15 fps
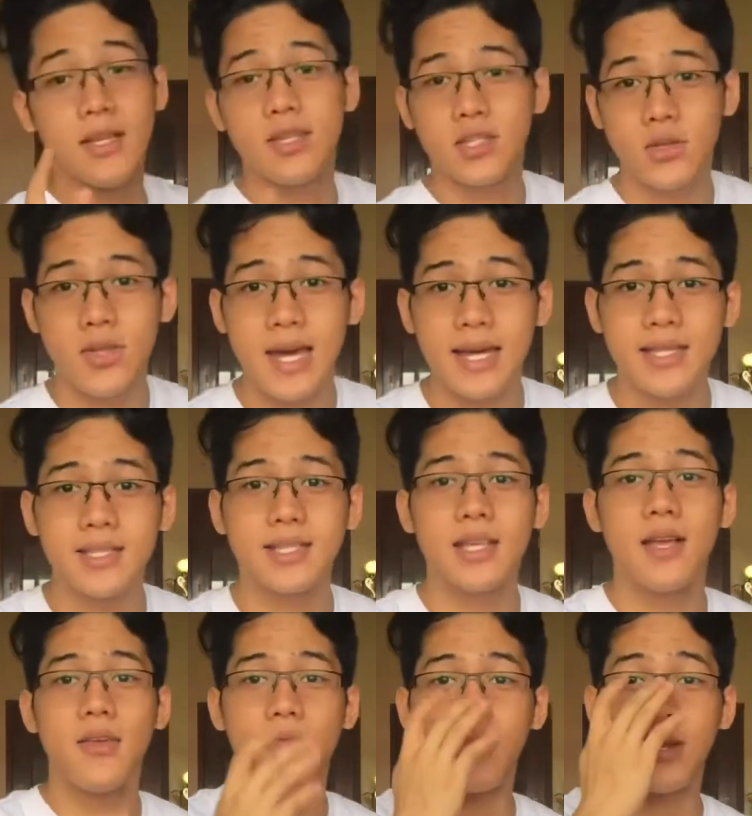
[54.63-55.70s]
So
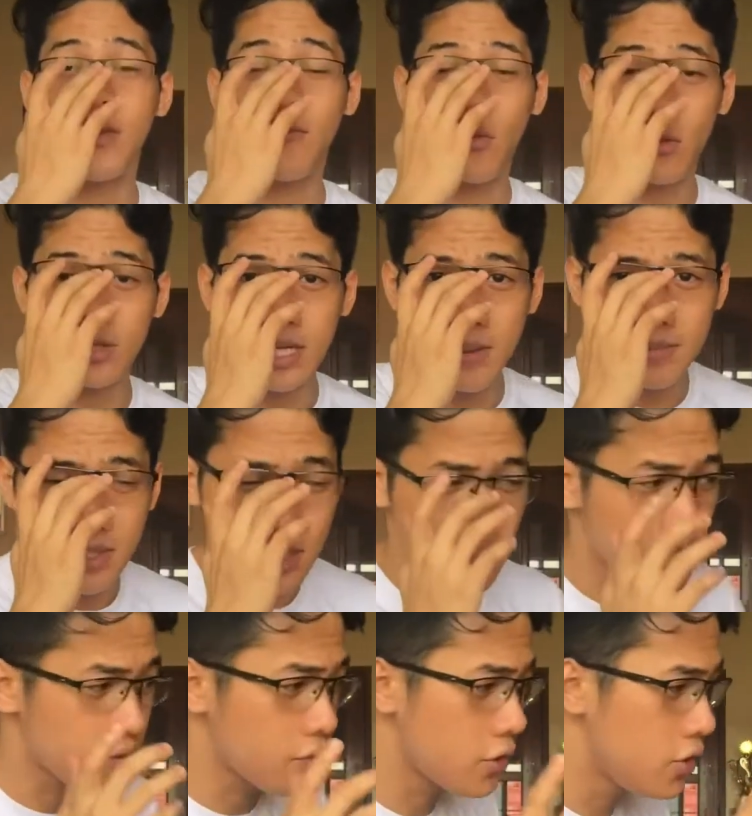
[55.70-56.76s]
that's 3/4 time
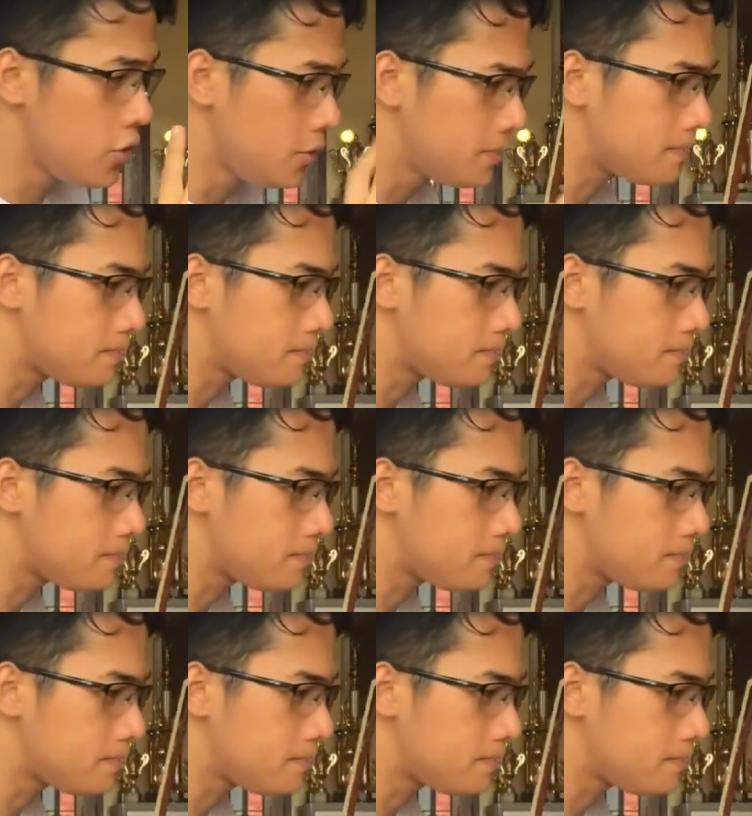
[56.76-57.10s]
signature for you.